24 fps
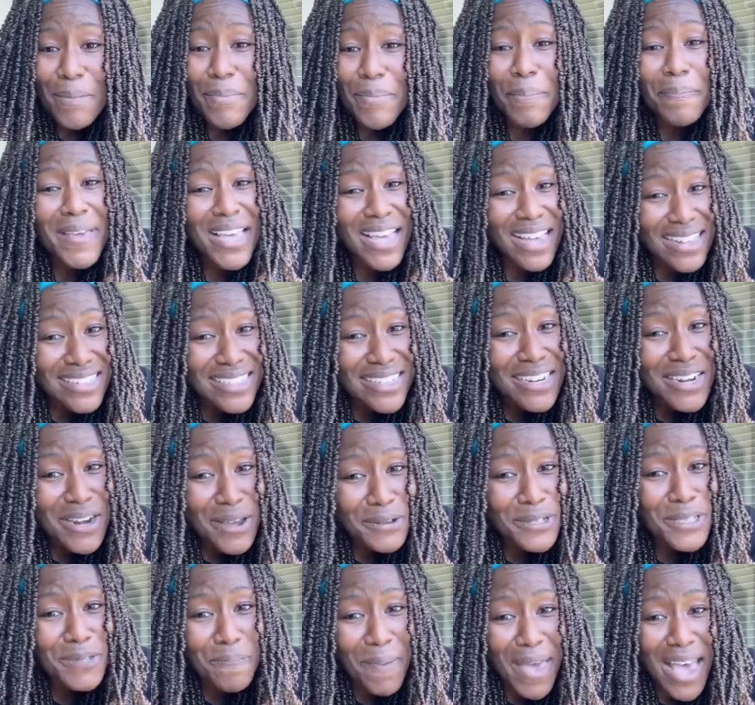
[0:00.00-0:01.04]
But because He
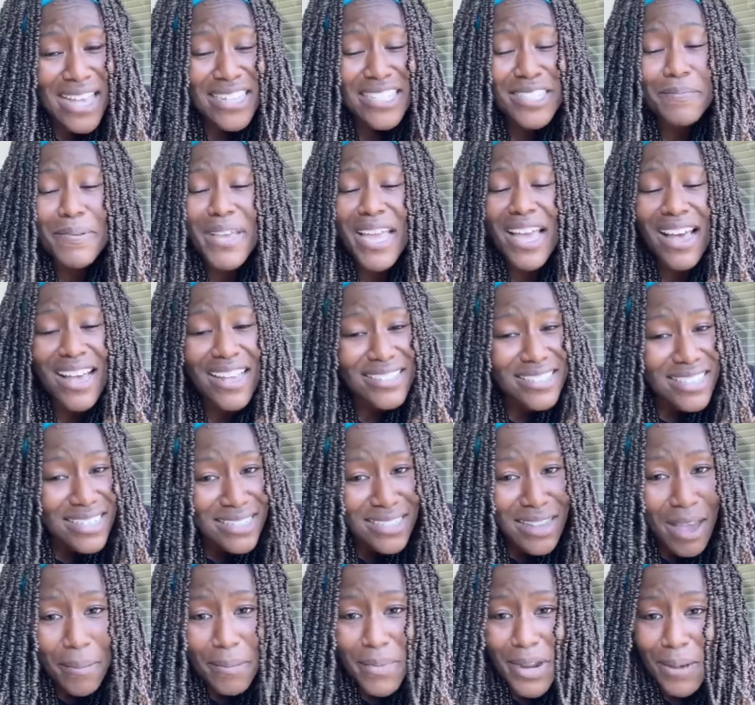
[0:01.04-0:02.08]
knows best, because
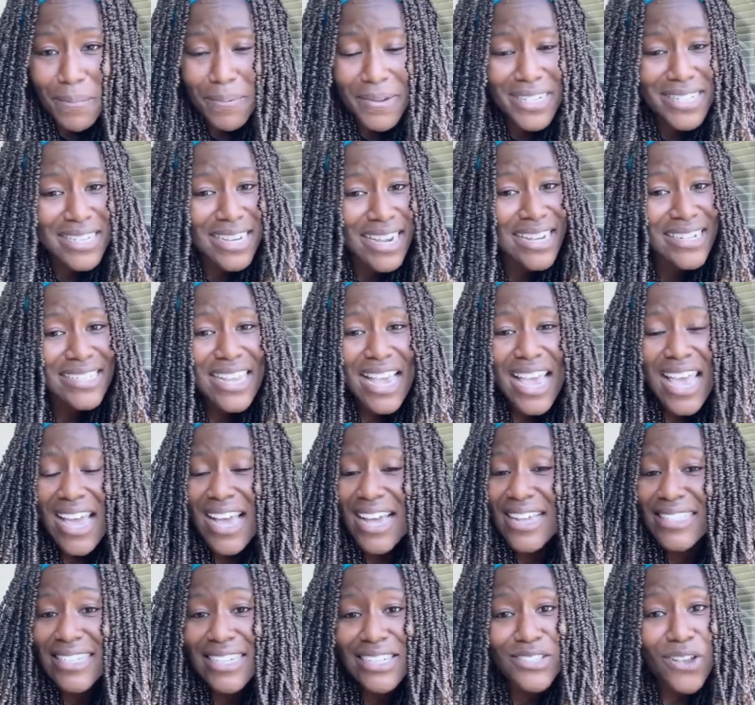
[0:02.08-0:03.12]
He's omnipotent,
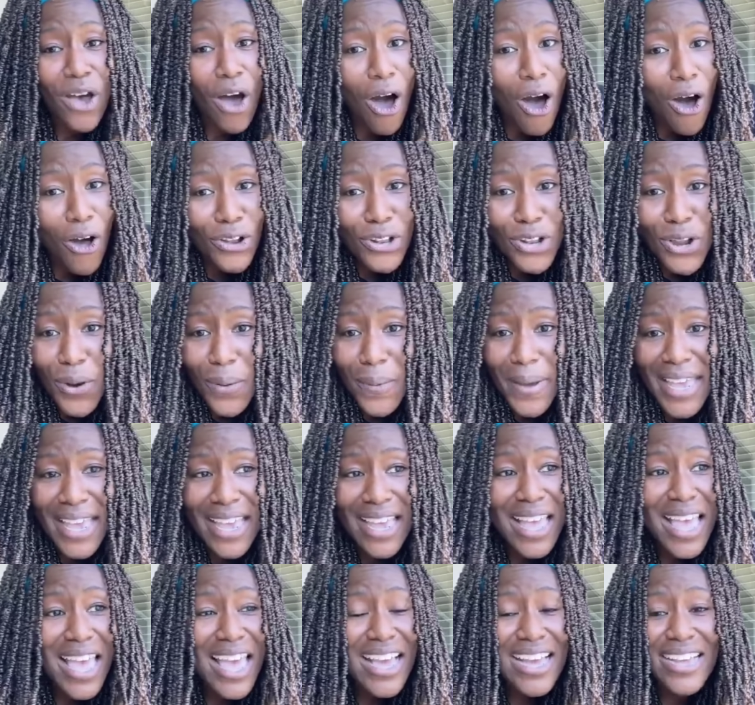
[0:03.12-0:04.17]
because He's
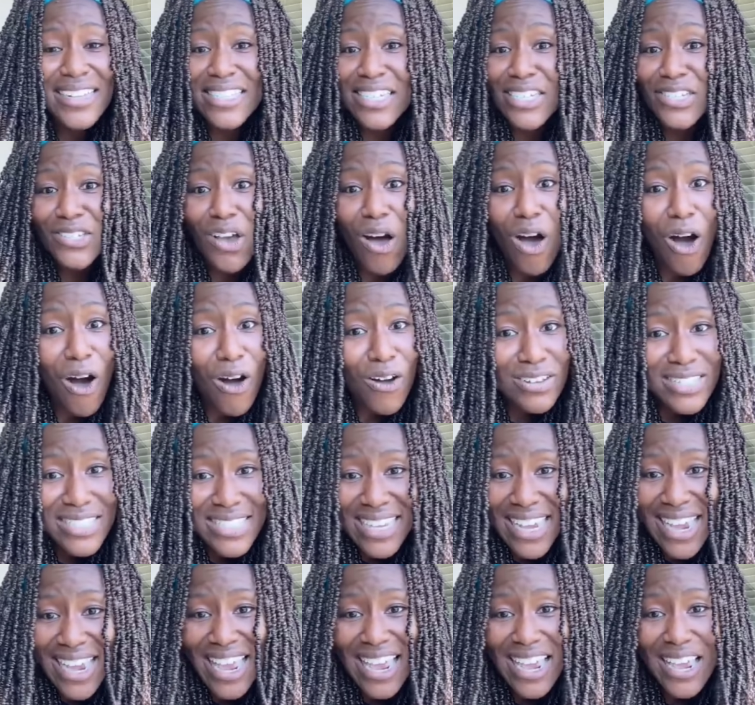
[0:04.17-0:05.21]
all-knowing, because He's
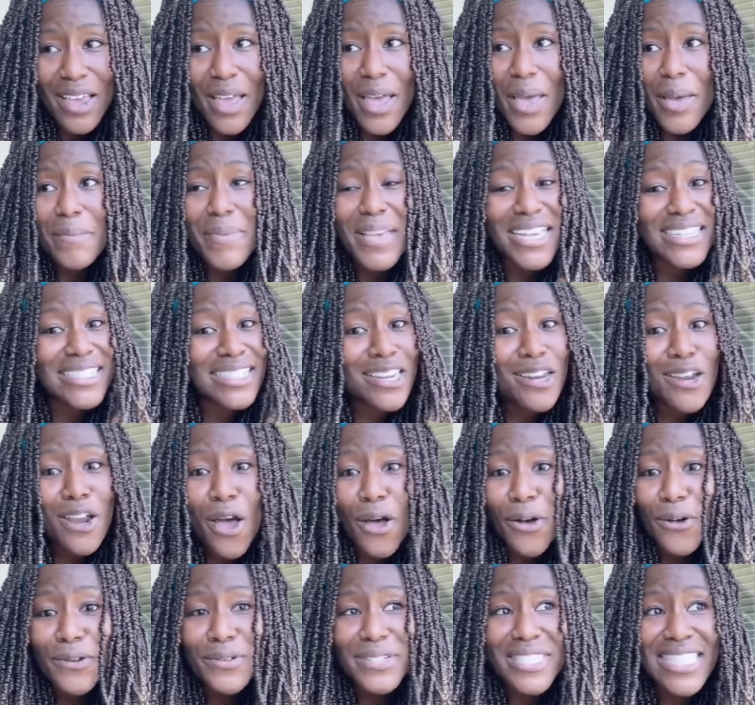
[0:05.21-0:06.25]
all-seeing, because He
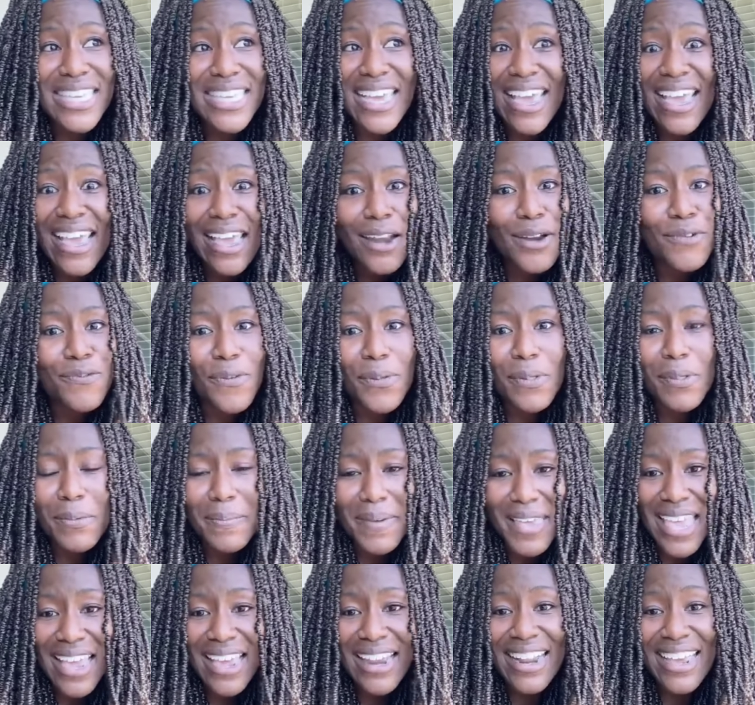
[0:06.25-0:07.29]
knows the end from the
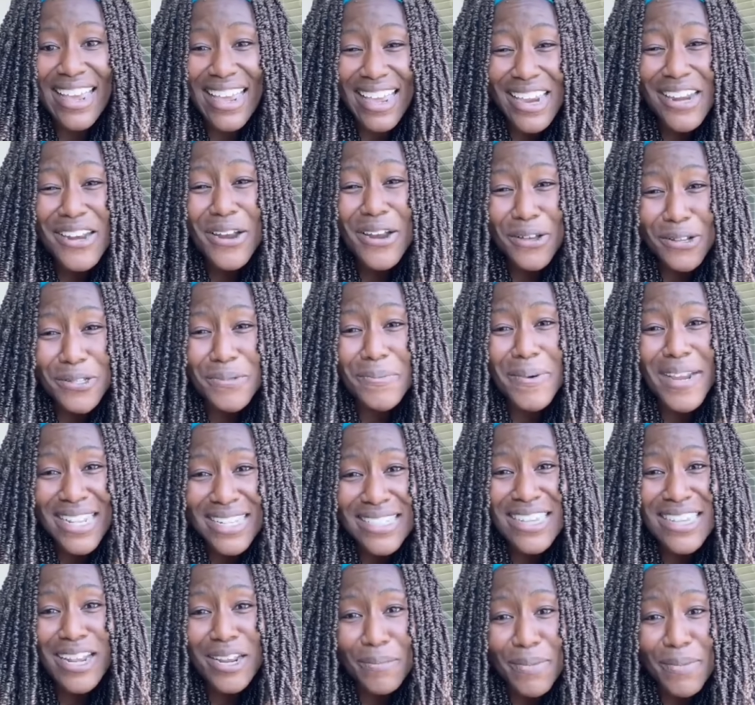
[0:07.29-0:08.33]
beginning, He knows what
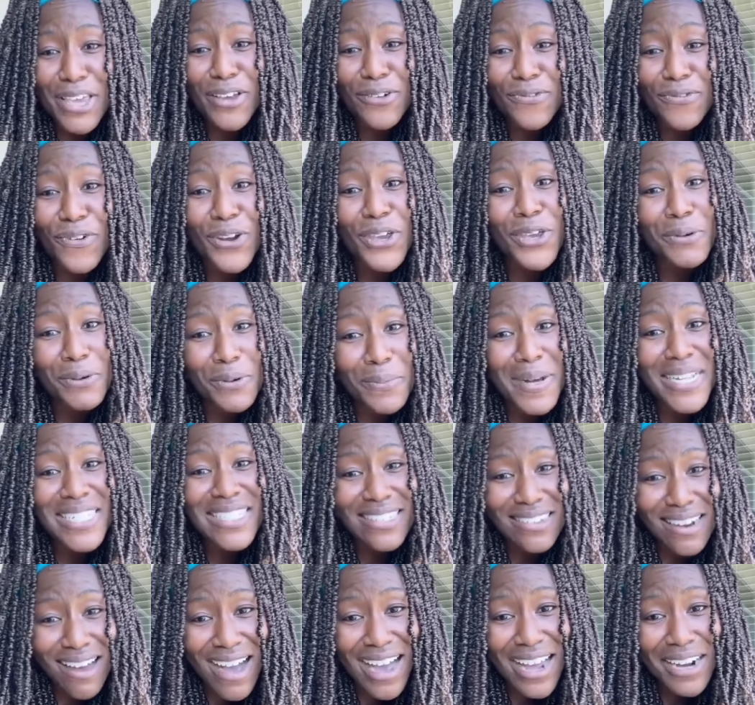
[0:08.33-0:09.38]
is gonna be good for you and
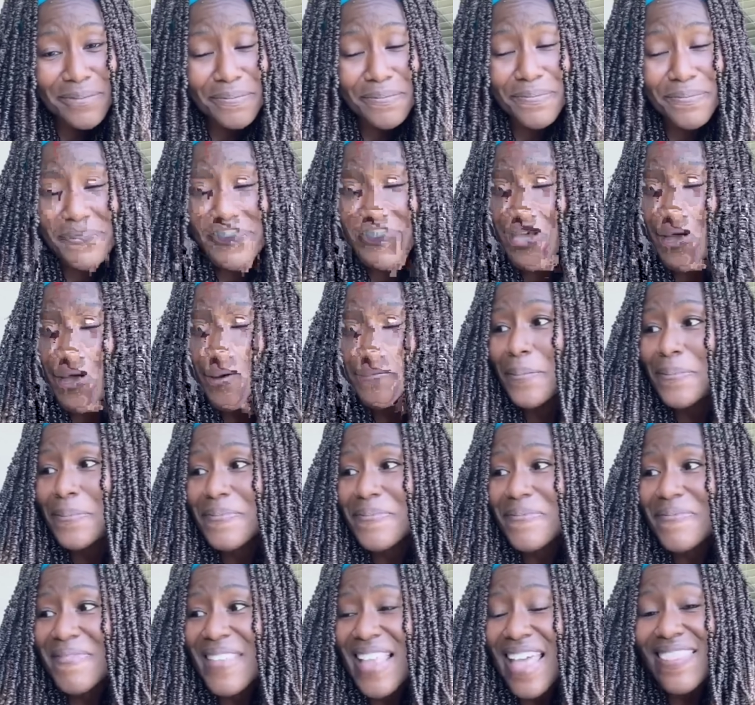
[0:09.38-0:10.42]
what's not. So
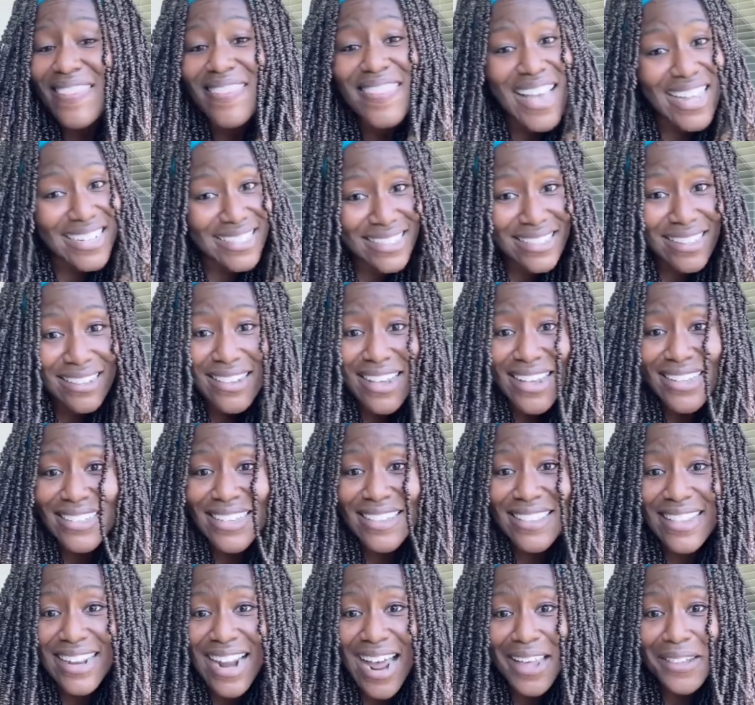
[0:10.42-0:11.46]
that's the
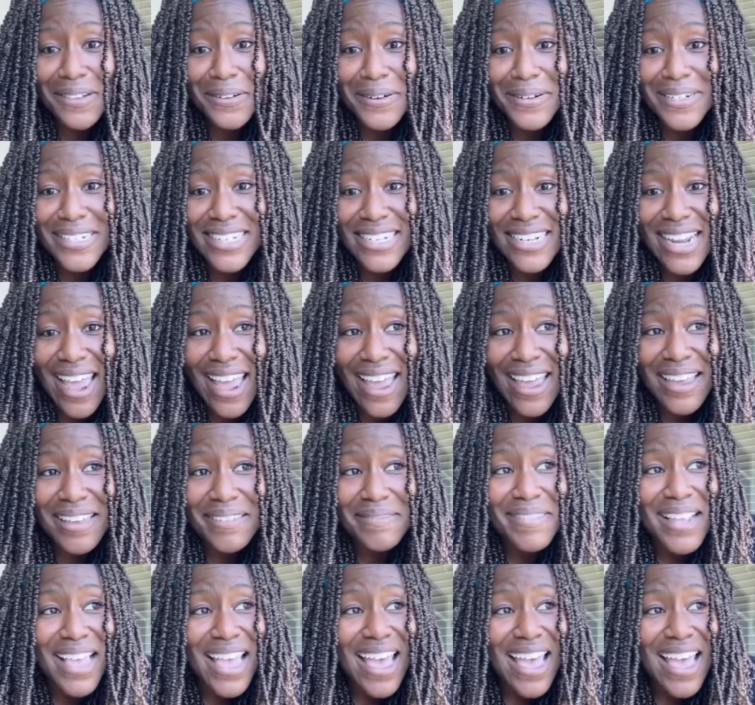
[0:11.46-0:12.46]
lesson that I learned today.